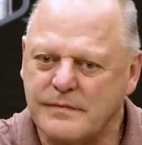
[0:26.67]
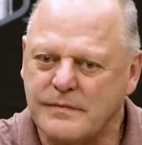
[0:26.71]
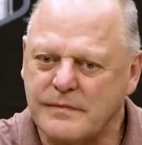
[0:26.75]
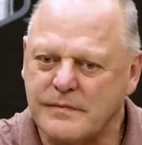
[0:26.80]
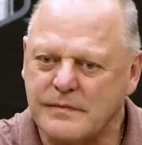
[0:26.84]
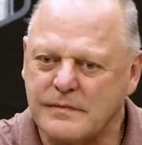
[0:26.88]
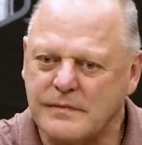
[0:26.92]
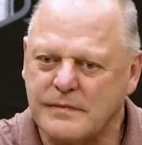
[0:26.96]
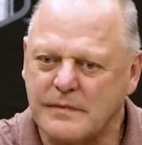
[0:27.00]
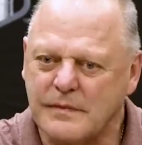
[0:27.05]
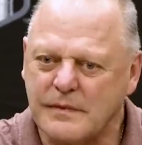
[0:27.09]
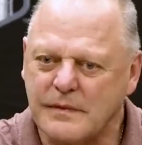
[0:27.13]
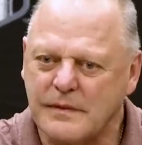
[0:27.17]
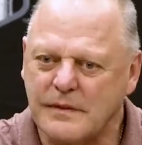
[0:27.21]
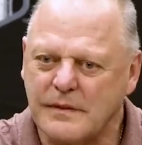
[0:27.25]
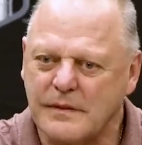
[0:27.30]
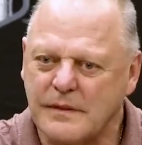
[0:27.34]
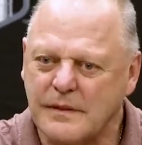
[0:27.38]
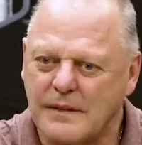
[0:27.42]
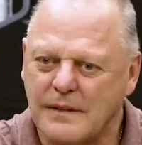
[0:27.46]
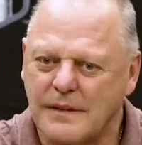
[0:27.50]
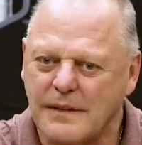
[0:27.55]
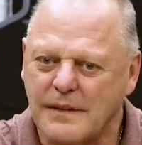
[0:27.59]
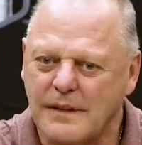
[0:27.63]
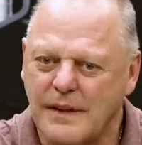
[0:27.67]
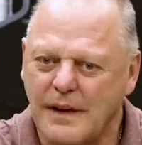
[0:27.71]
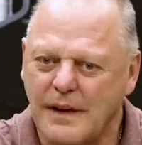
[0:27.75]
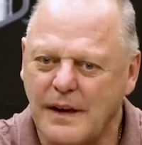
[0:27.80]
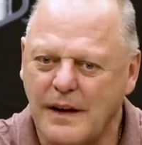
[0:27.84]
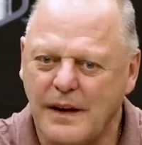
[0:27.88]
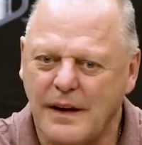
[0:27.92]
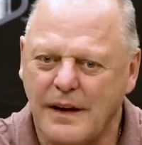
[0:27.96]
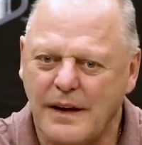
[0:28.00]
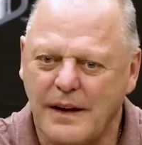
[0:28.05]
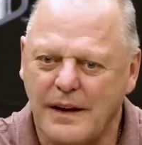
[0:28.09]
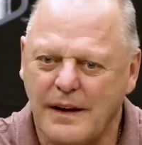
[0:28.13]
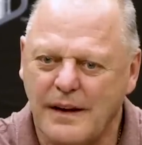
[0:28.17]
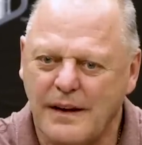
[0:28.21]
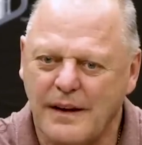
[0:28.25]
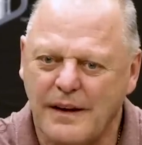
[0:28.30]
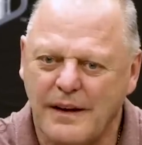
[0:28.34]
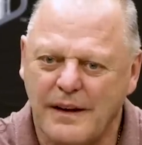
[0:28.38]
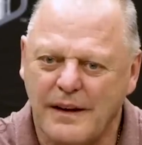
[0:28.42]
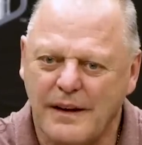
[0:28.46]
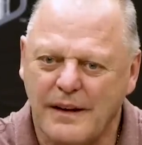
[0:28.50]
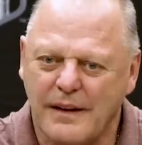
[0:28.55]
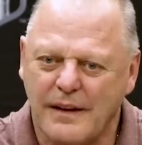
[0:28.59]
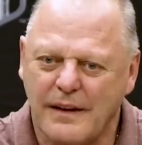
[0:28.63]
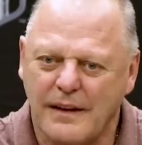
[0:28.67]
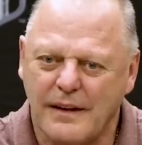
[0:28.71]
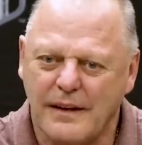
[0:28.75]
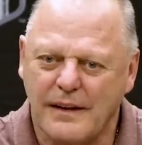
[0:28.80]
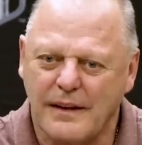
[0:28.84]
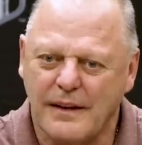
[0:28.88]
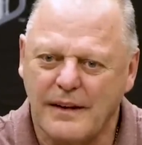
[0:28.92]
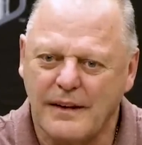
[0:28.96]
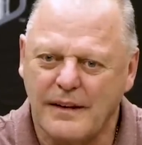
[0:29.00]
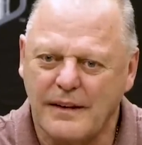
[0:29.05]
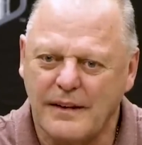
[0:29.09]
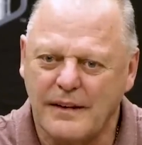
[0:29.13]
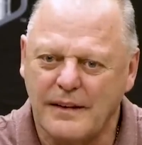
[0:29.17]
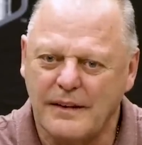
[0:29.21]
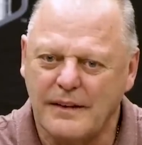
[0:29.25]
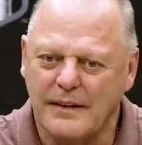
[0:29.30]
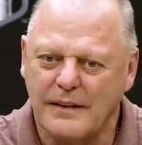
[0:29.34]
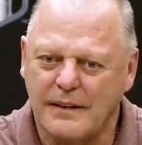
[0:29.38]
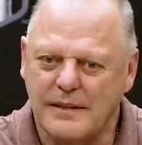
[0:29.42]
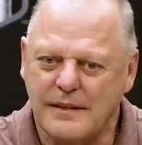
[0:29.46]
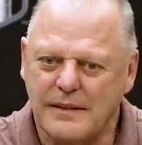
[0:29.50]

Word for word: you that this was probably going to be where it went to?